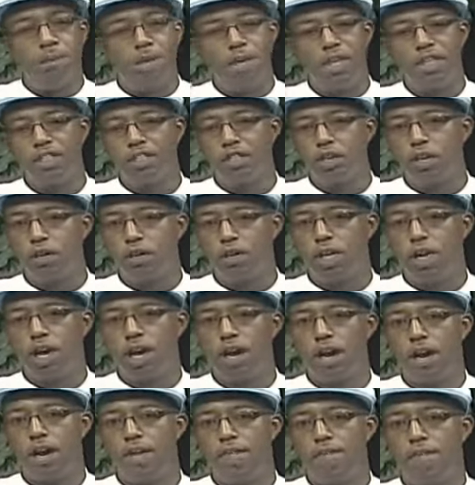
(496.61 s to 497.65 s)
please go
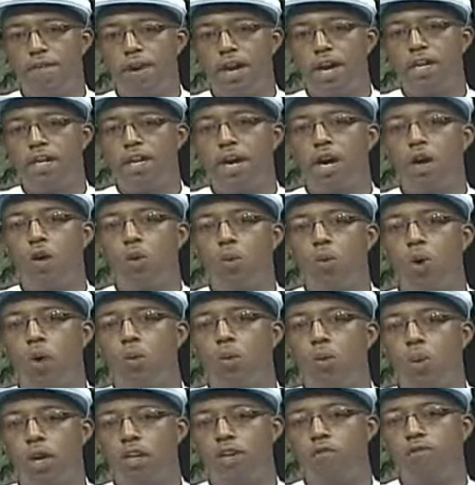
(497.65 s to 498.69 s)
there and find out
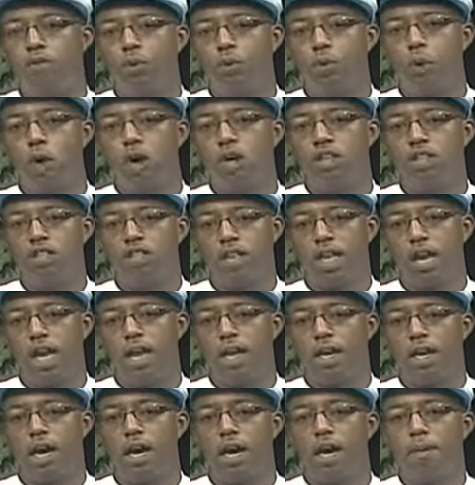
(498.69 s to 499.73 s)
what wonderful works
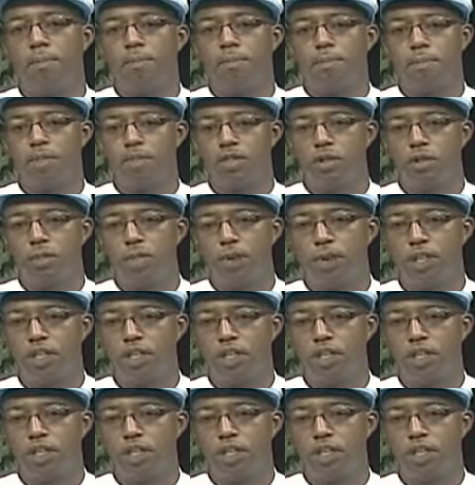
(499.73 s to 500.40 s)
that uh, Mr.